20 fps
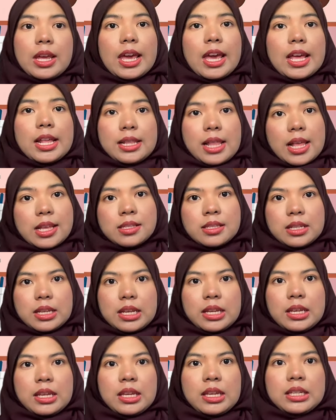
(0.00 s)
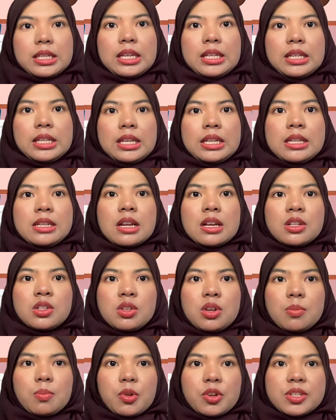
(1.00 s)
And lastly, in
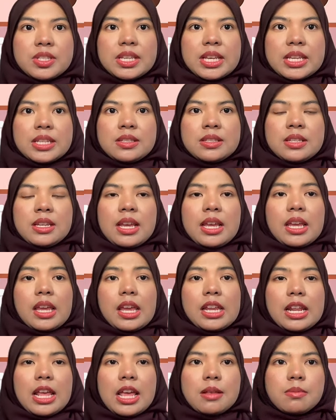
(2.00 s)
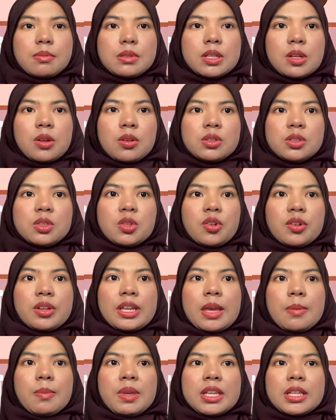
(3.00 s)
industrial process, it helps control
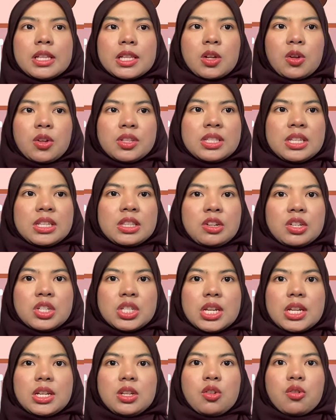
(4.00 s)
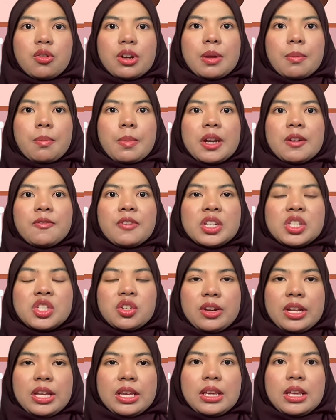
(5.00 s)
chemical concentration during
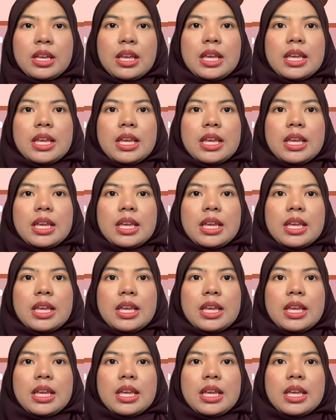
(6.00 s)
manufacturing.